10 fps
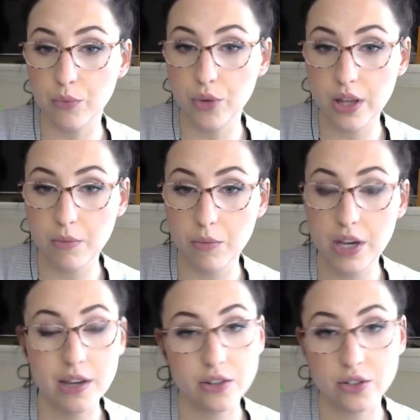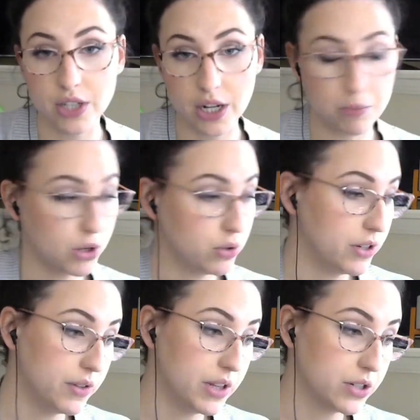rhythm, there's not a bow
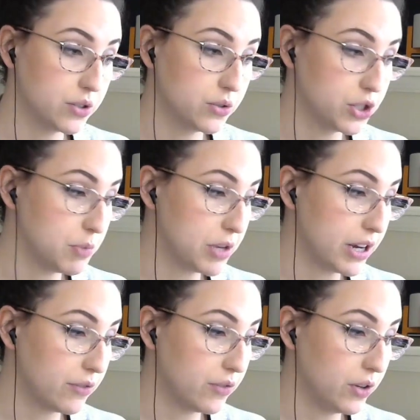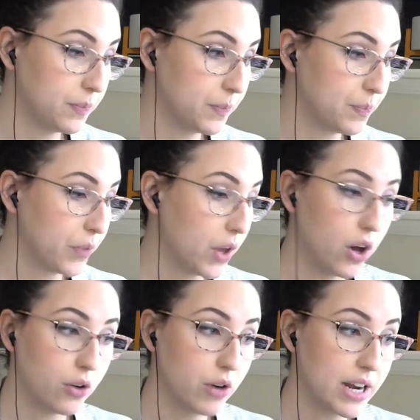lift there, so just be careful.
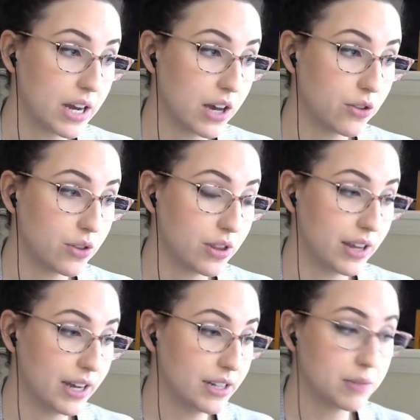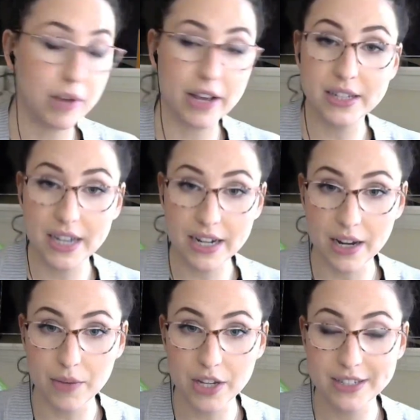All right, other than that, mind the
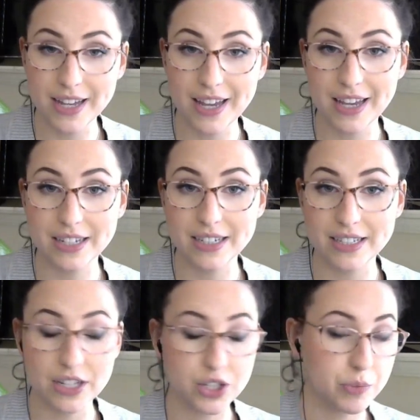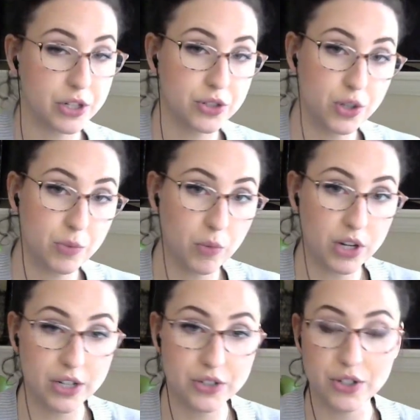dynamics and set your metronome at
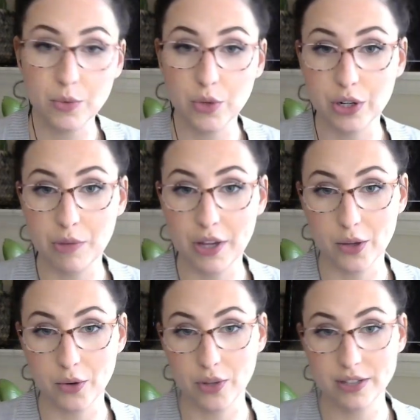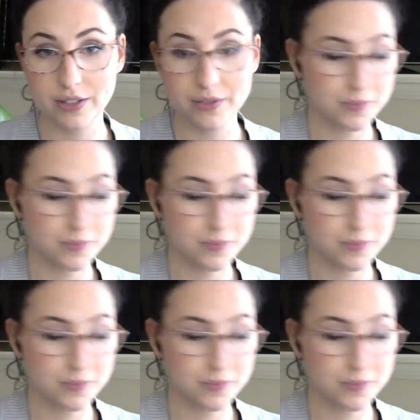100. We're going to play through this.